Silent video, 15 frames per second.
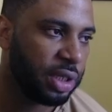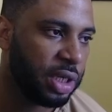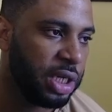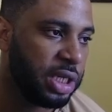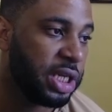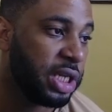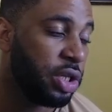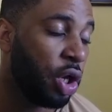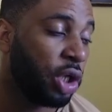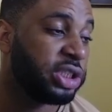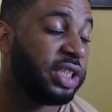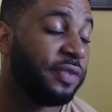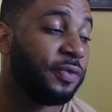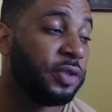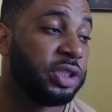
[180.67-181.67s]
He did not
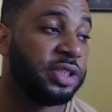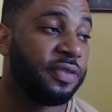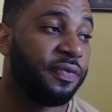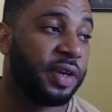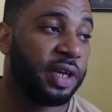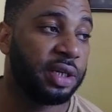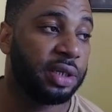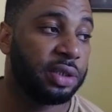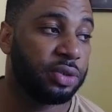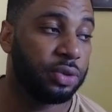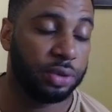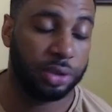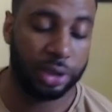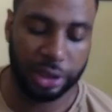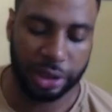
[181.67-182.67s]
even defend.
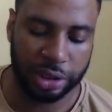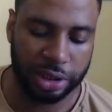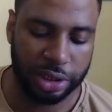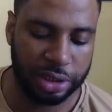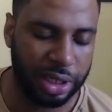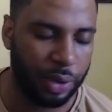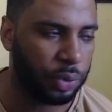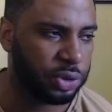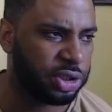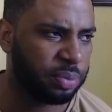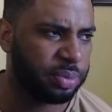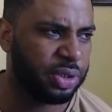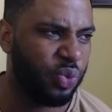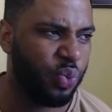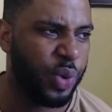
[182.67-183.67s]
So there was
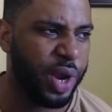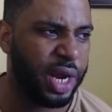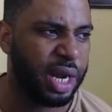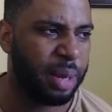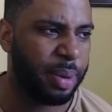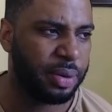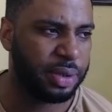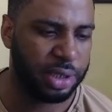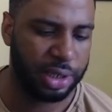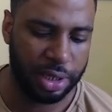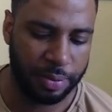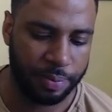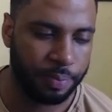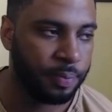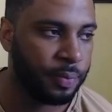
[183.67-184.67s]
something weird about the
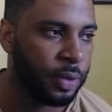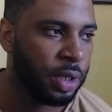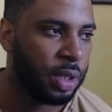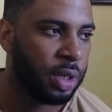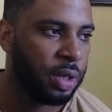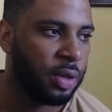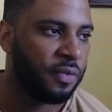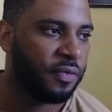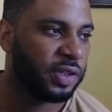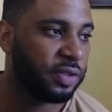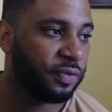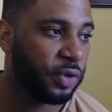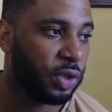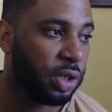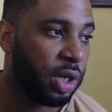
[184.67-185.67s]
game. First
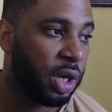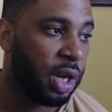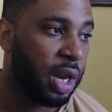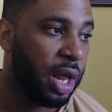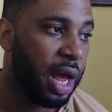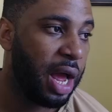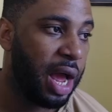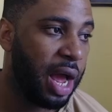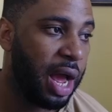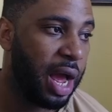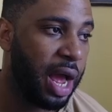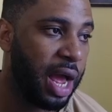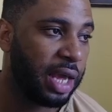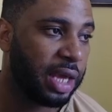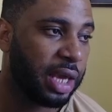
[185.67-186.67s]
of all,
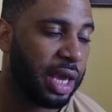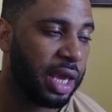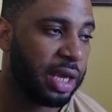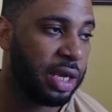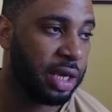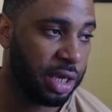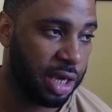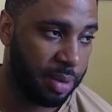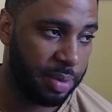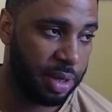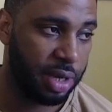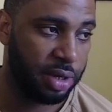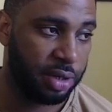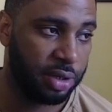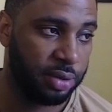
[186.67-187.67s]
he came
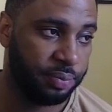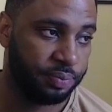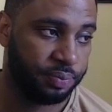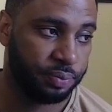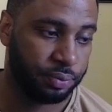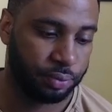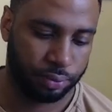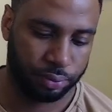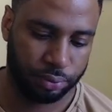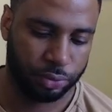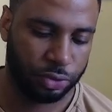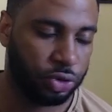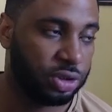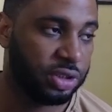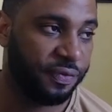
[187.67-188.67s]
here
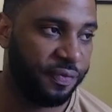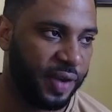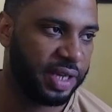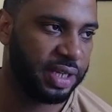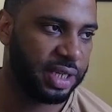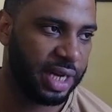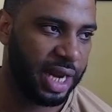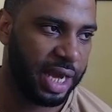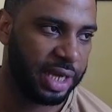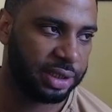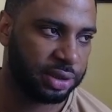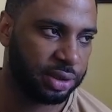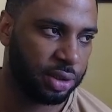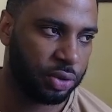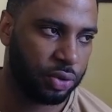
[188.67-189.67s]
to defend the
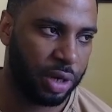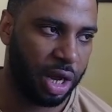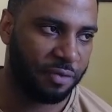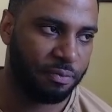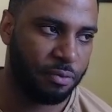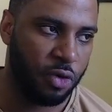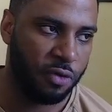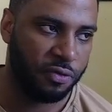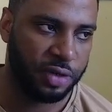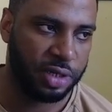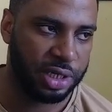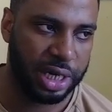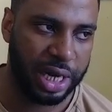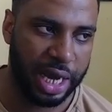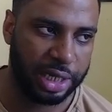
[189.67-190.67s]
knight. He could have moved
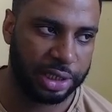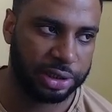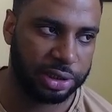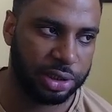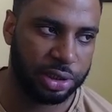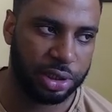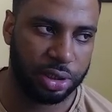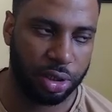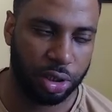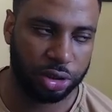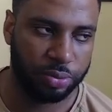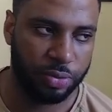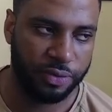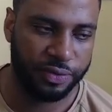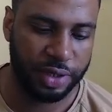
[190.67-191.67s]
the knight. He did
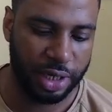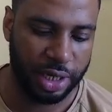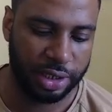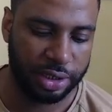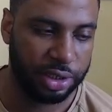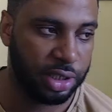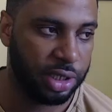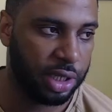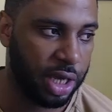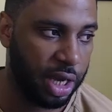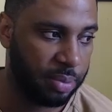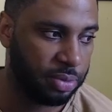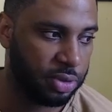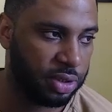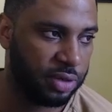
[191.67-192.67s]
not move the knight. He
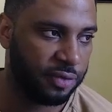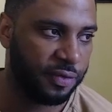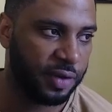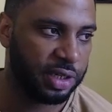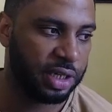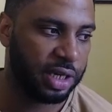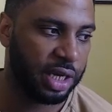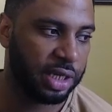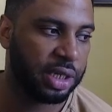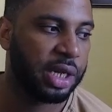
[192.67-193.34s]
came to defend the knight.